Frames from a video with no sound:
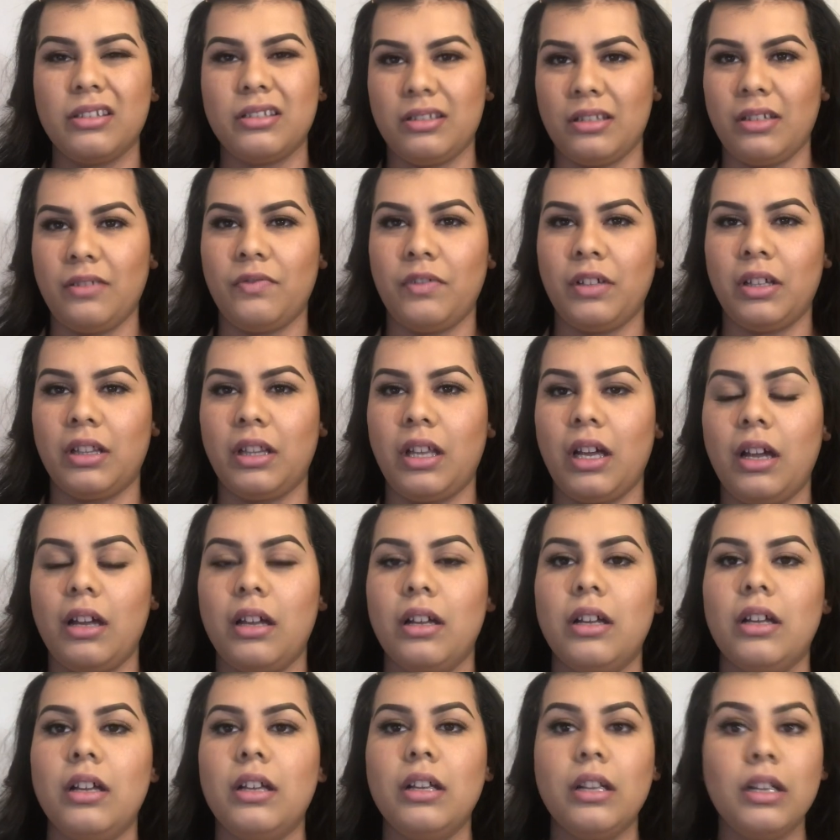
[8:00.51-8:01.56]
and stuff like that.
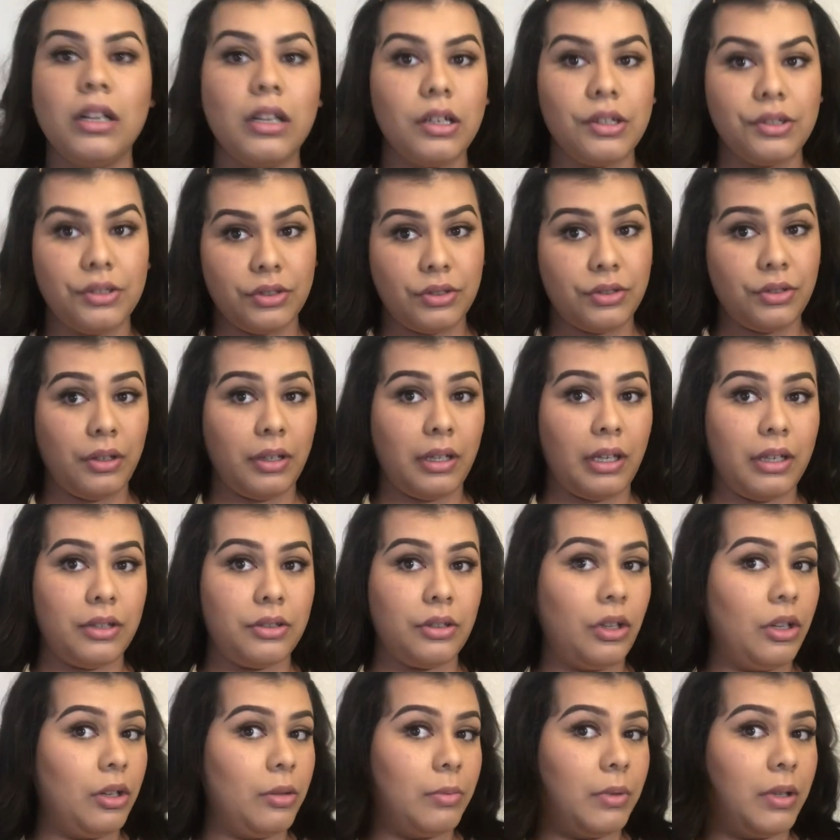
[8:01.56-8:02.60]
So yeah,
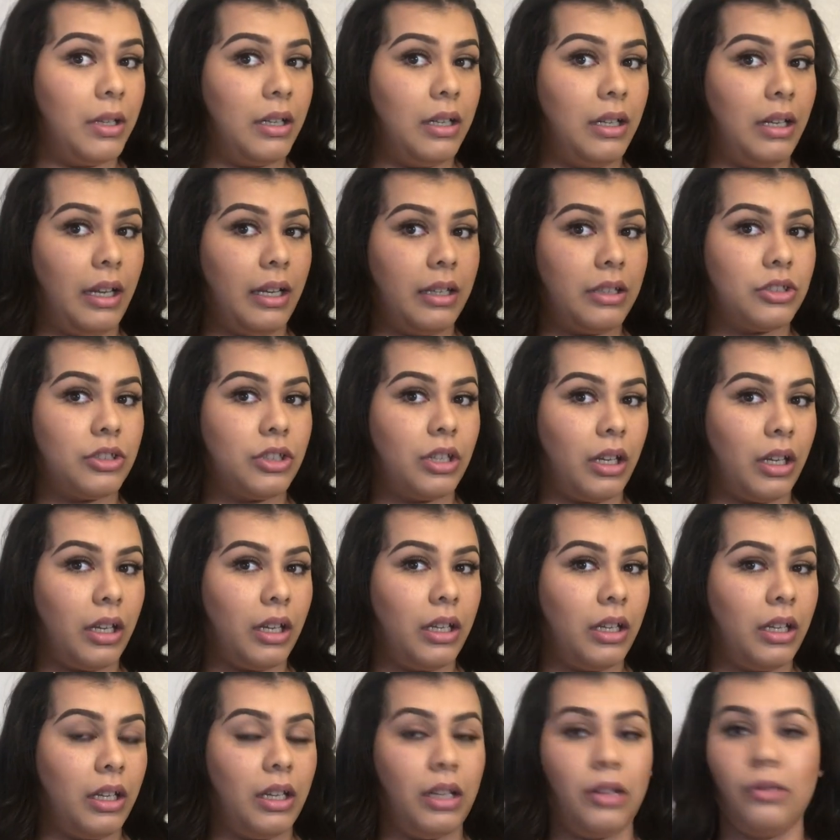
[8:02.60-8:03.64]
so I'll be like
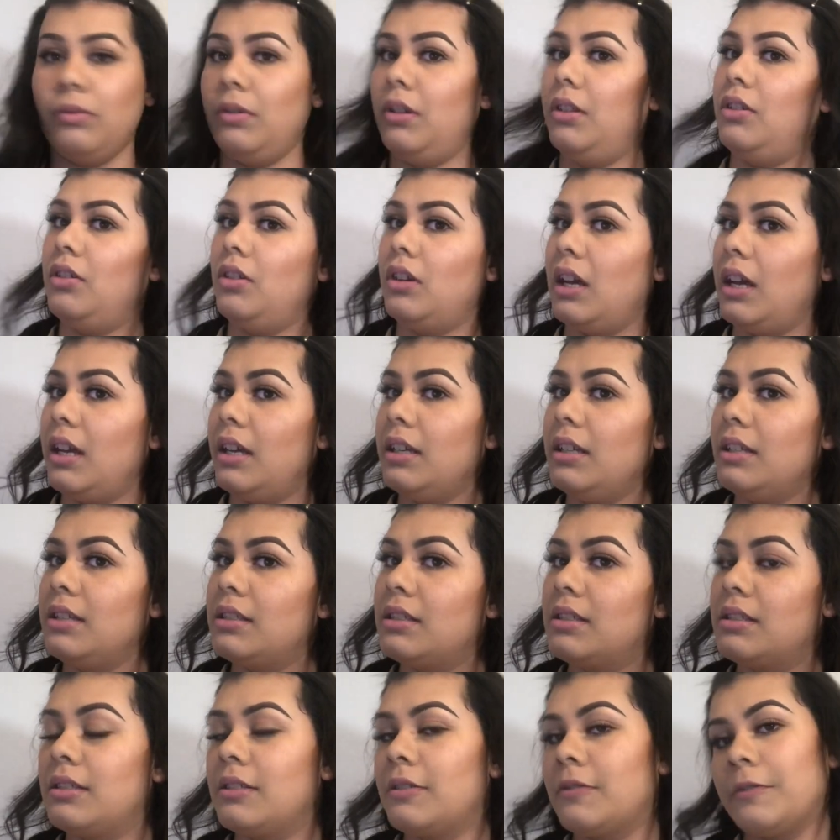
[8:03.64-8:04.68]
checking in with you
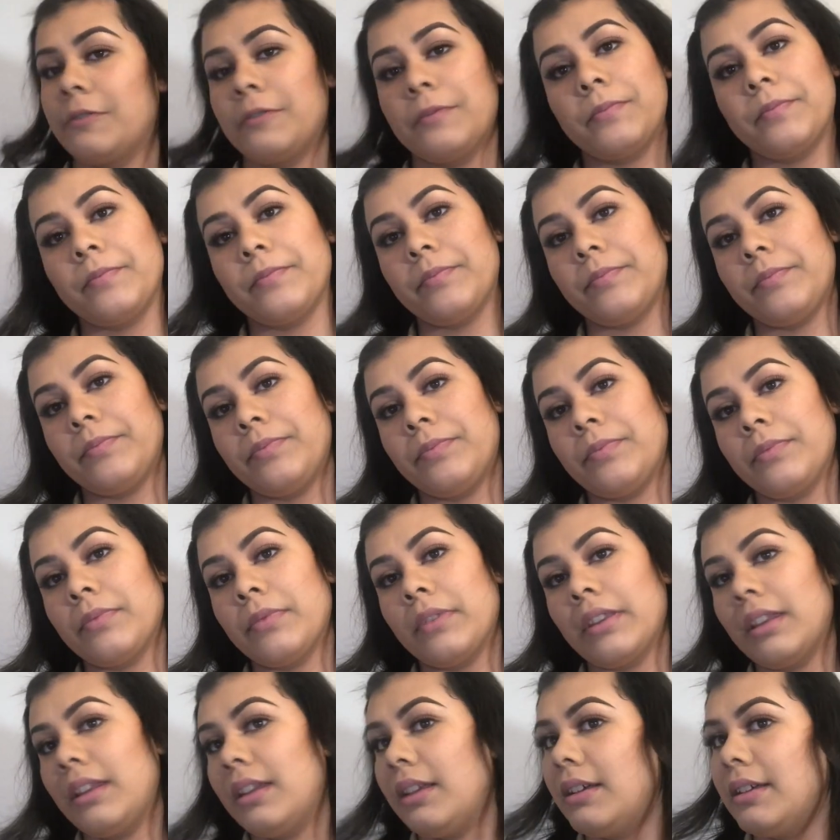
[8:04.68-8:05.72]
guys.
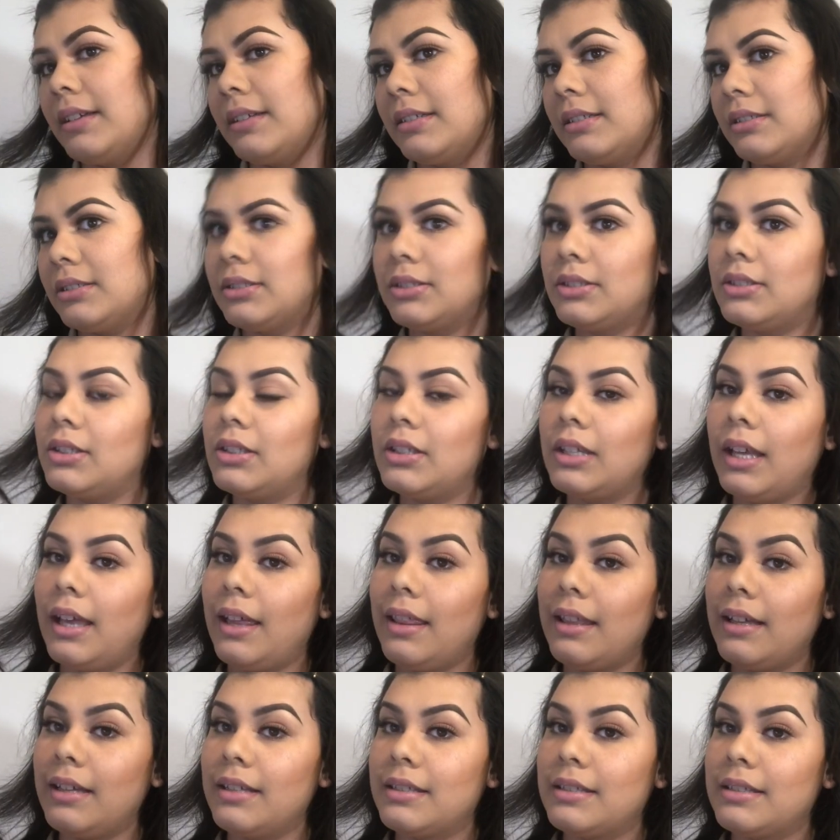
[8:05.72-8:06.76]
So yeah,
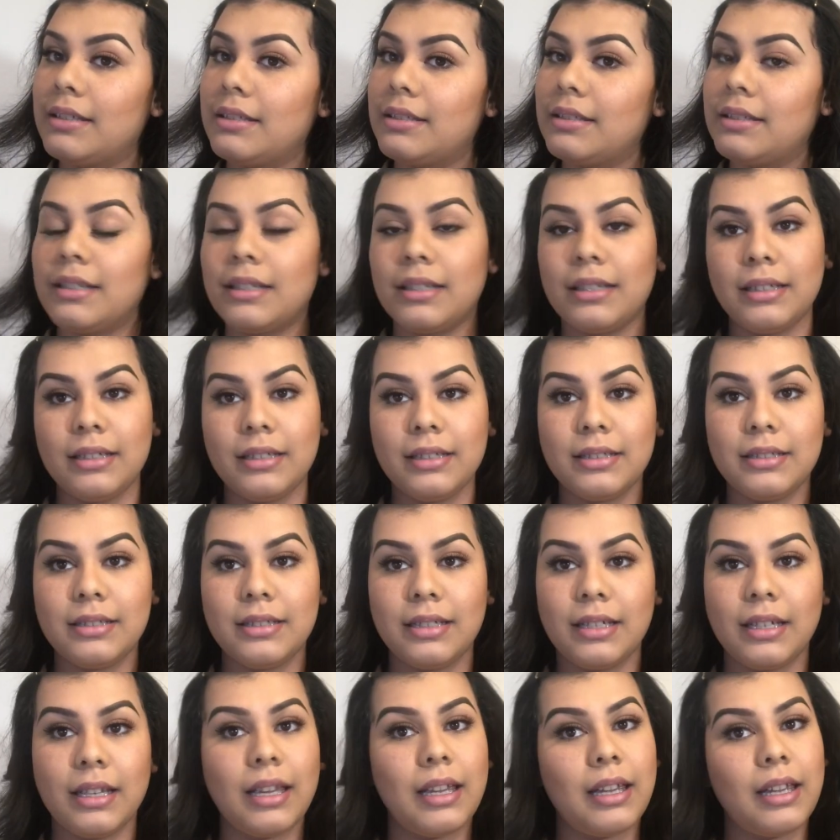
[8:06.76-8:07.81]
that's
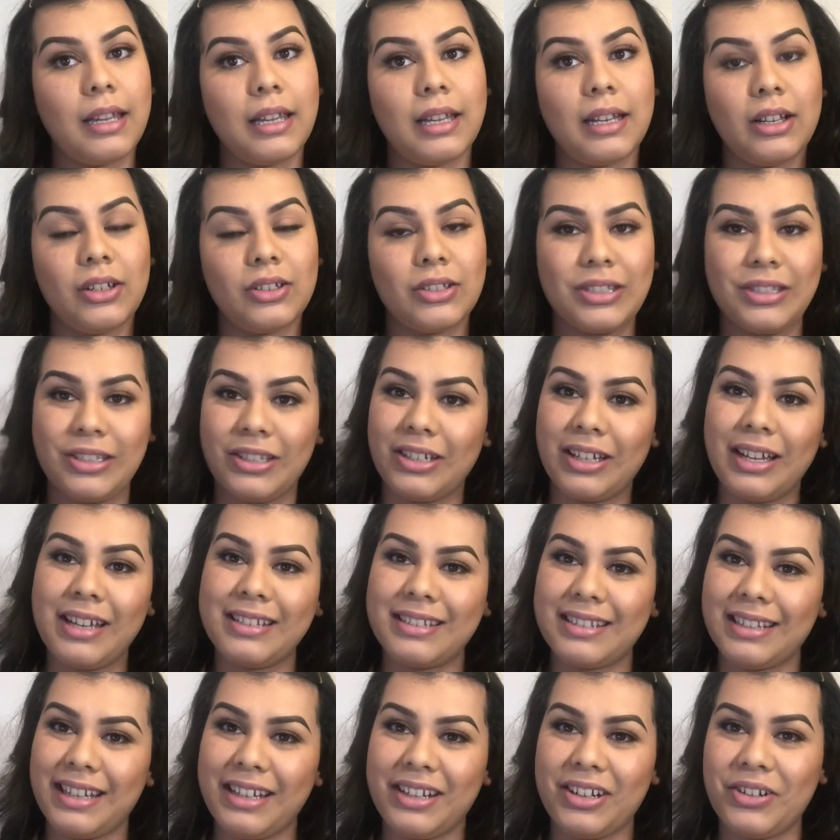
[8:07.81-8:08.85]
it, and I'll see you
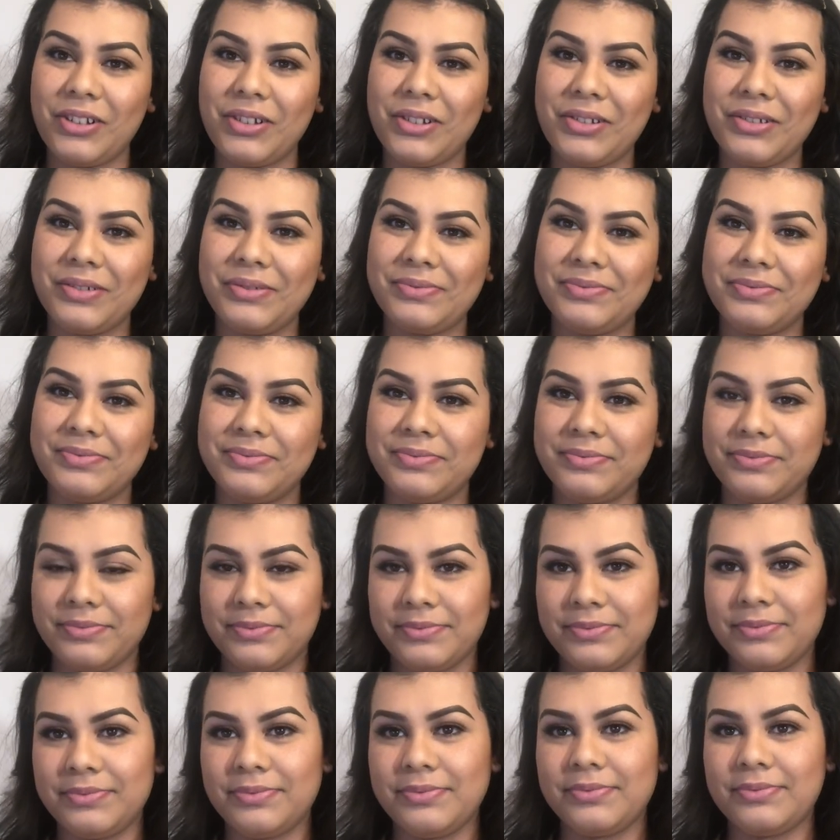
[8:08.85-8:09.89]
guys later.
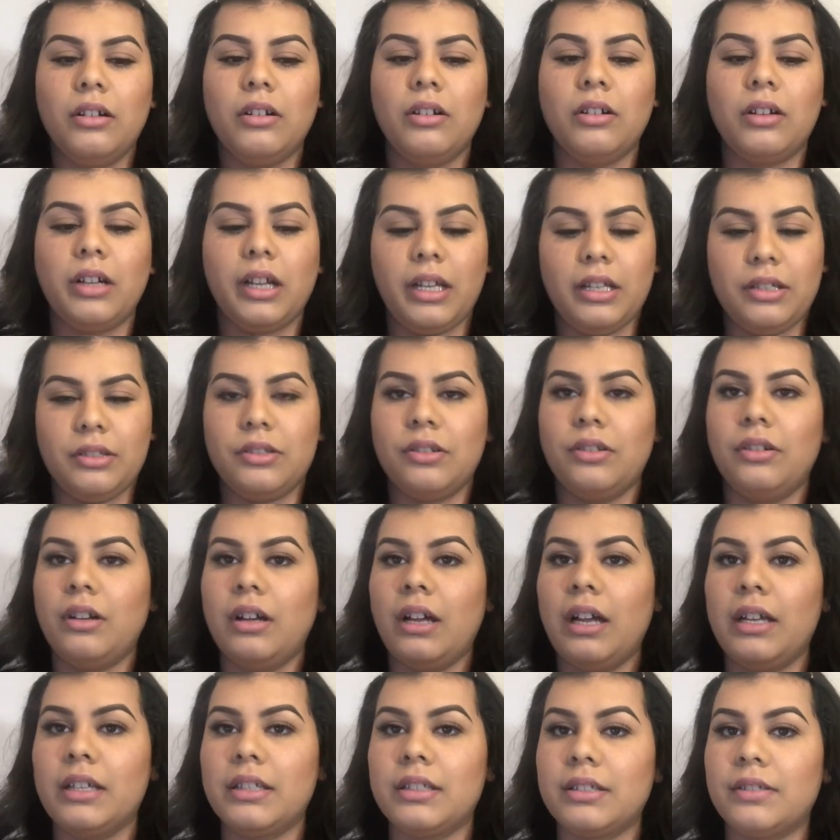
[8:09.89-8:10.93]
Okay, so
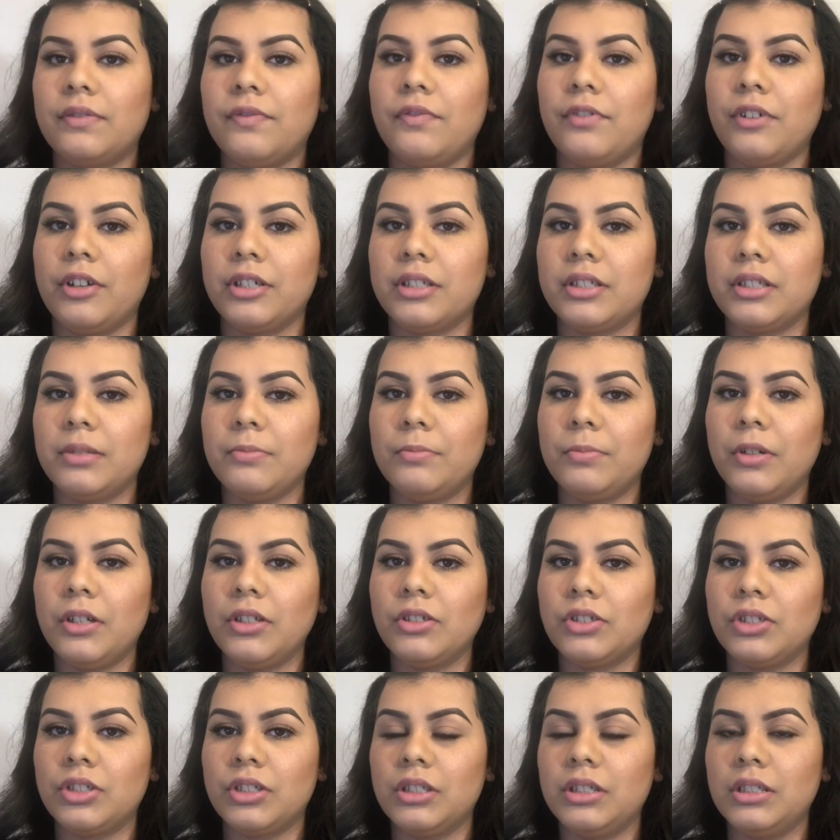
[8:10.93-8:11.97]
as first
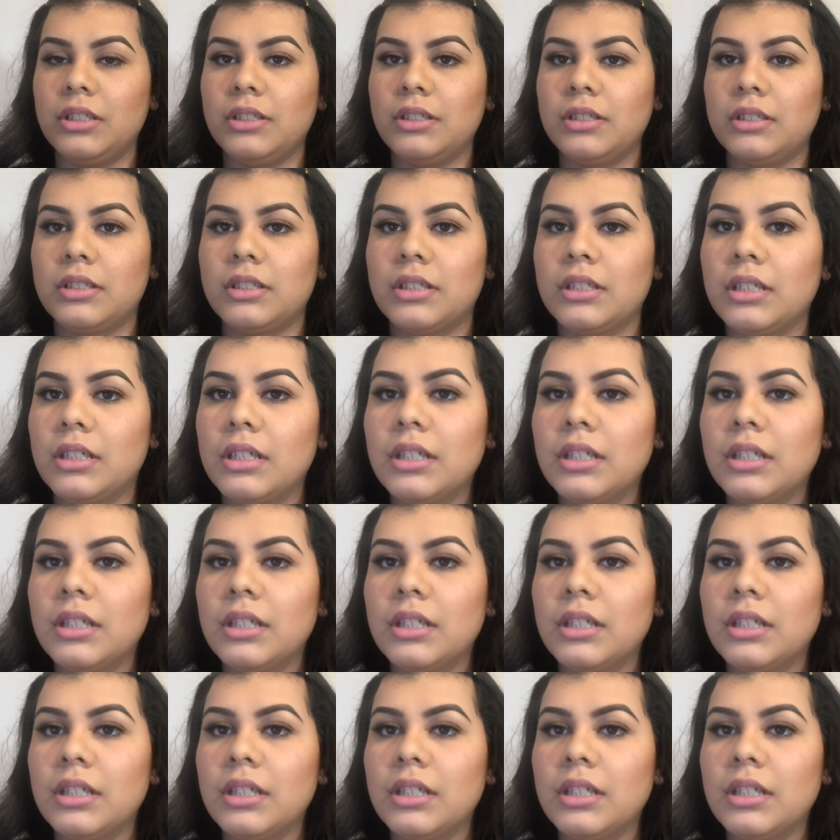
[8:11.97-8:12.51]
impression,